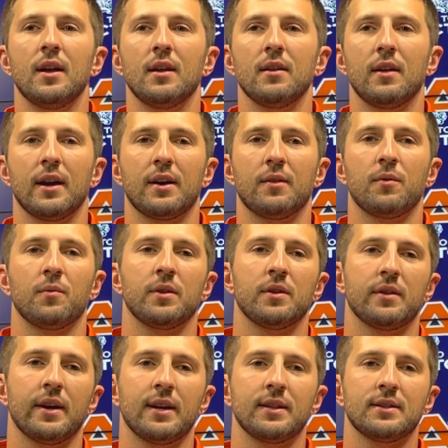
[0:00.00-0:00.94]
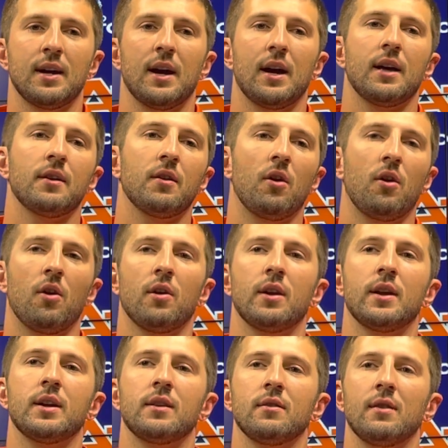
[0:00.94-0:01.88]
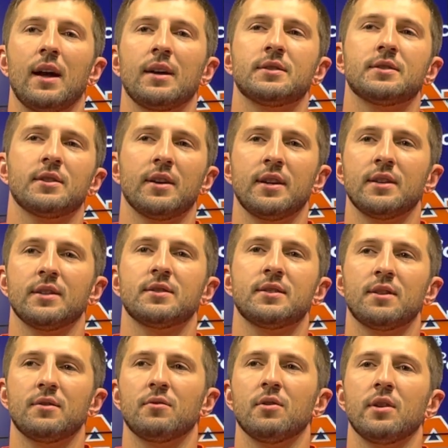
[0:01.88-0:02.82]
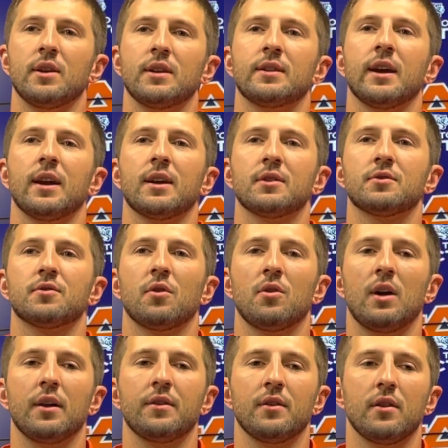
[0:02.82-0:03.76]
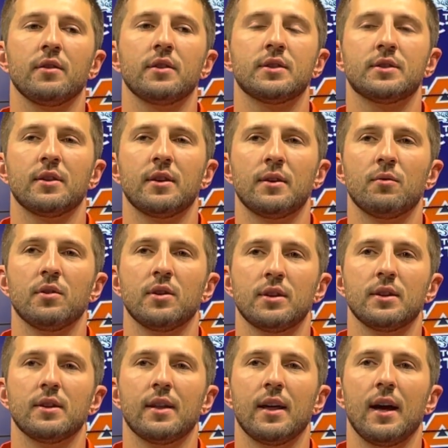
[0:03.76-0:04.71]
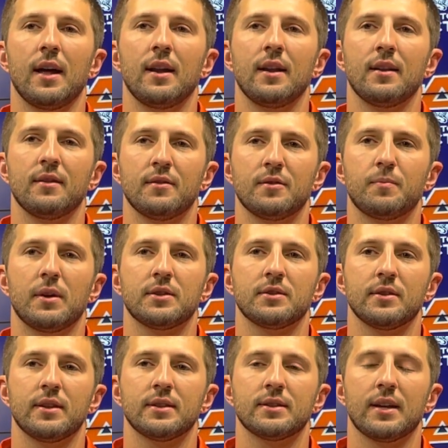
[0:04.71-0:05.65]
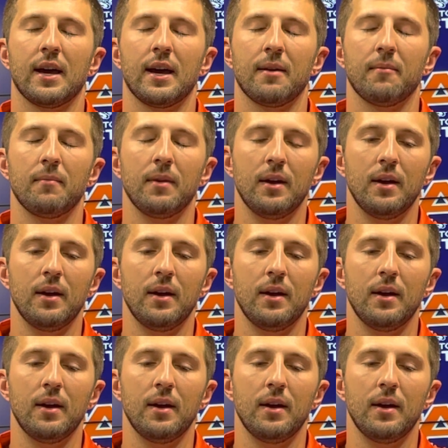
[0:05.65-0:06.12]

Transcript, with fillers: Like when things got hard, he last year he just didn't really take control. I thought this year he really did that, and especially this game